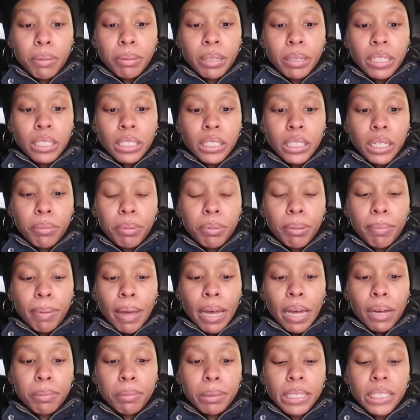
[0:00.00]
He's gonna be
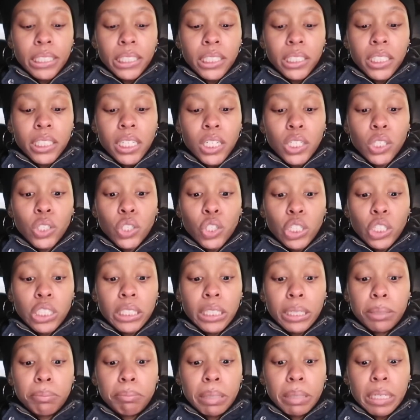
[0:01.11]
mad because it says
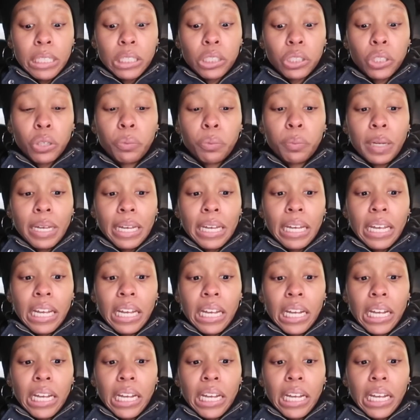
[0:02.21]
13 minutes away.